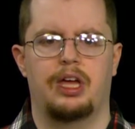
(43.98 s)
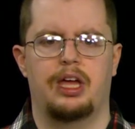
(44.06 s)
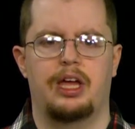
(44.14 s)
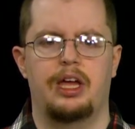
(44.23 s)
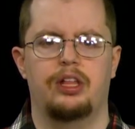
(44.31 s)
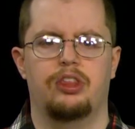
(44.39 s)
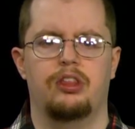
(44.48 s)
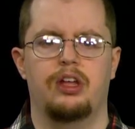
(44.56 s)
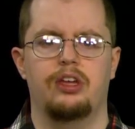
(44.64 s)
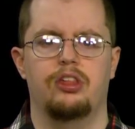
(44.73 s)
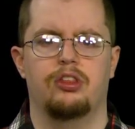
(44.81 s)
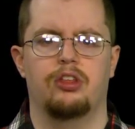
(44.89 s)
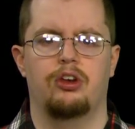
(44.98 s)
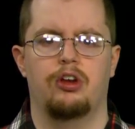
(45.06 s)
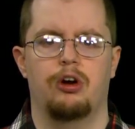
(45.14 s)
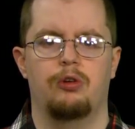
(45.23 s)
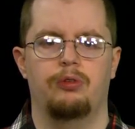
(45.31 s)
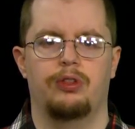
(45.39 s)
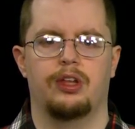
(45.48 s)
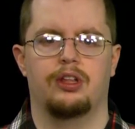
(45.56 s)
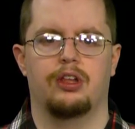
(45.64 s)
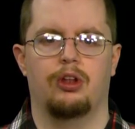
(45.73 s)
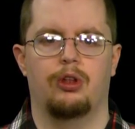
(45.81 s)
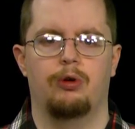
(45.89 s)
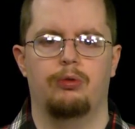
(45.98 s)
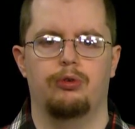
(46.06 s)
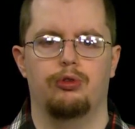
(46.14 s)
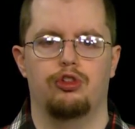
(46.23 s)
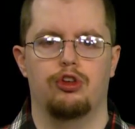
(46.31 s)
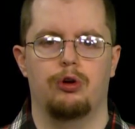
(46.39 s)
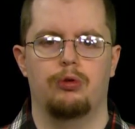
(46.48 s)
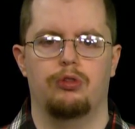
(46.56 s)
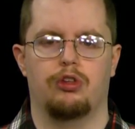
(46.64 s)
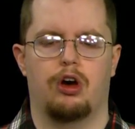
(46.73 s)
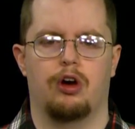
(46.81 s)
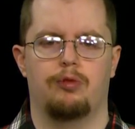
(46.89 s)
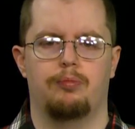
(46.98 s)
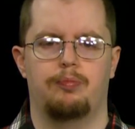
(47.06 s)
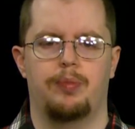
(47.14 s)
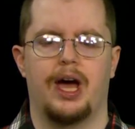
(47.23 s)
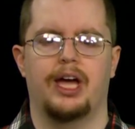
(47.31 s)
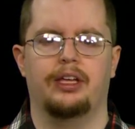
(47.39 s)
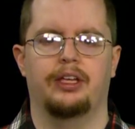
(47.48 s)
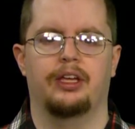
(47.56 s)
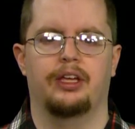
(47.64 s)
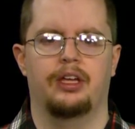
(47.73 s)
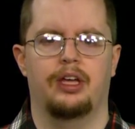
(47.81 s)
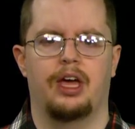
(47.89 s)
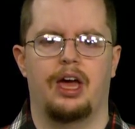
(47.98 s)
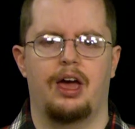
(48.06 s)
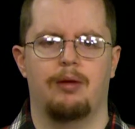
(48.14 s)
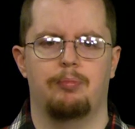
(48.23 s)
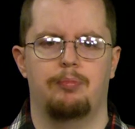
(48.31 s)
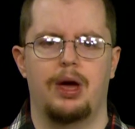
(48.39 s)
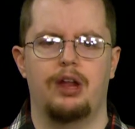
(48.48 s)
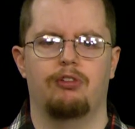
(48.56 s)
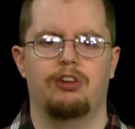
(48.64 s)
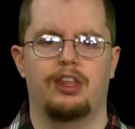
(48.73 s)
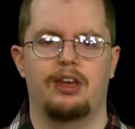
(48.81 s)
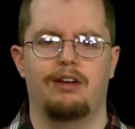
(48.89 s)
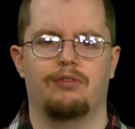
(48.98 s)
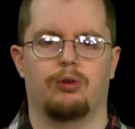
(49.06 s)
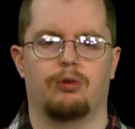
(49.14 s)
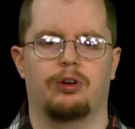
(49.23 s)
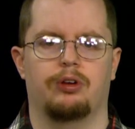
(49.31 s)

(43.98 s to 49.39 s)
it's nice to know that the local shows are back and better than ever.